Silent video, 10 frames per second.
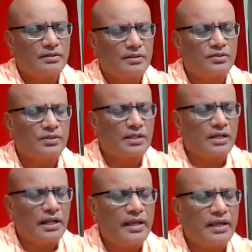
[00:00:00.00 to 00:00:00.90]
So the
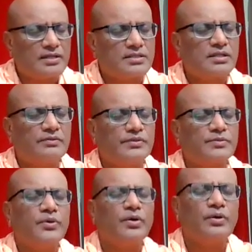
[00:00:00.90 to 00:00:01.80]
clay itself is
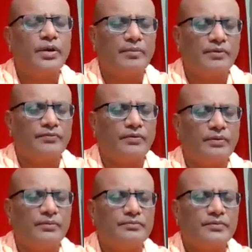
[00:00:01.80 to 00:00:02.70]
beyond name and
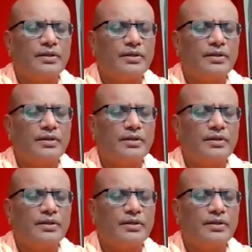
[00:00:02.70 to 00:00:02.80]
form.